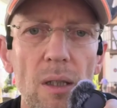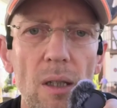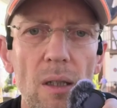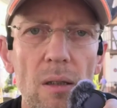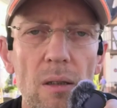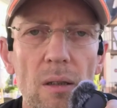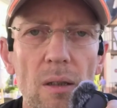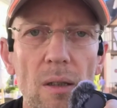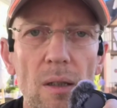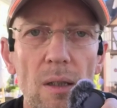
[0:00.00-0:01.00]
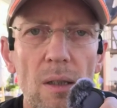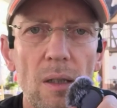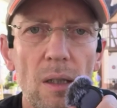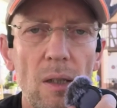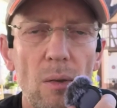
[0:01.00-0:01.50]
and
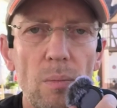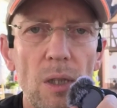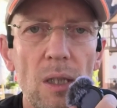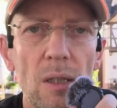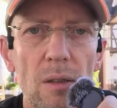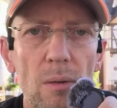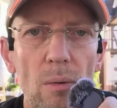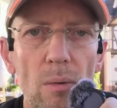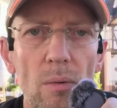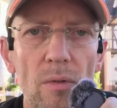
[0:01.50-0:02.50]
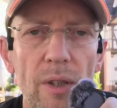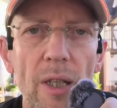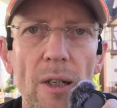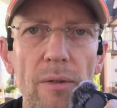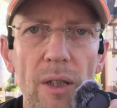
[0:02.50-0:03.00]
it took me years to
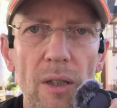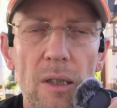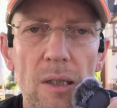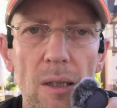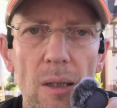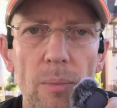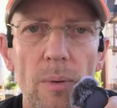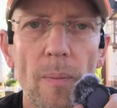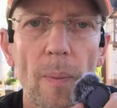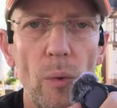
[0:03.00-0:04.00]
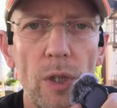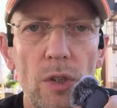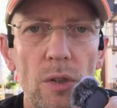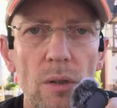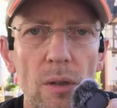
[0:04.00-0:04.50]
finally find this setup,
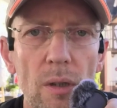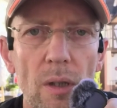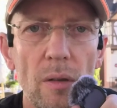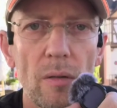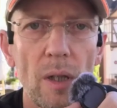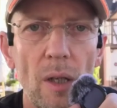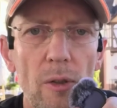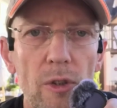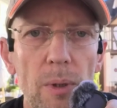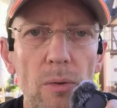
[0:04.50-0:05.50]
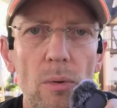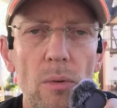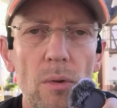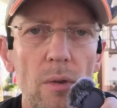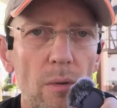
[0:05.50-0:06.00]
which allows me
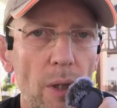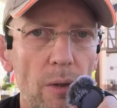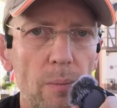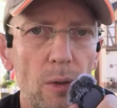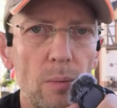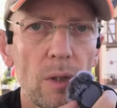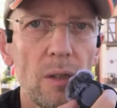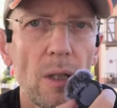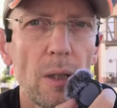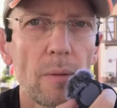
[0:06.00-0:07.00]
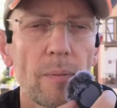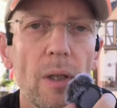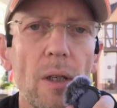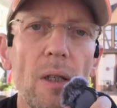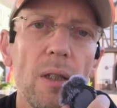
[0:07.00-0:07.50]
to record much more easily
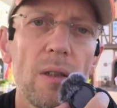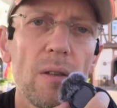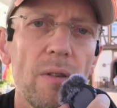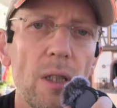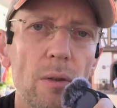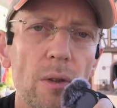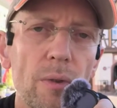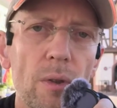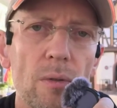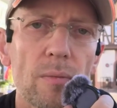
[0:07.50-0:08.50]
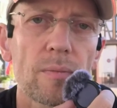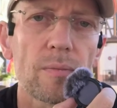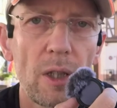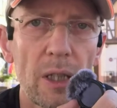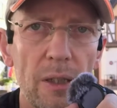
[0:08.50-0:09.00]
videos for you.
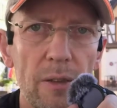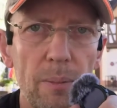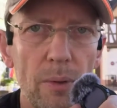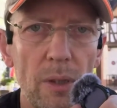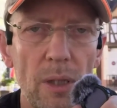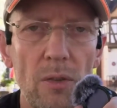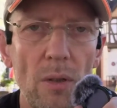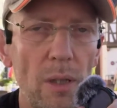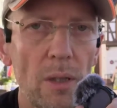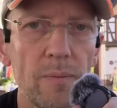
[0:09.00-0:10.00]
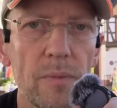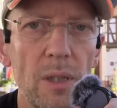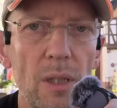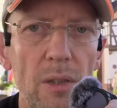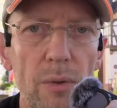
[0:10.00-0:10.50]
The decisive point actually
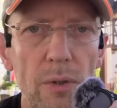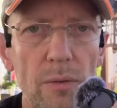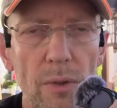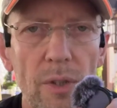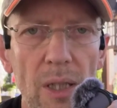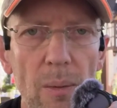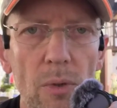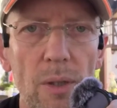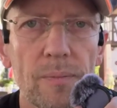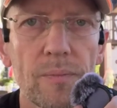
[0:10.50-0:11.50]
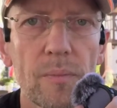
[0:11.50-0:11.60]
is first of all the camera,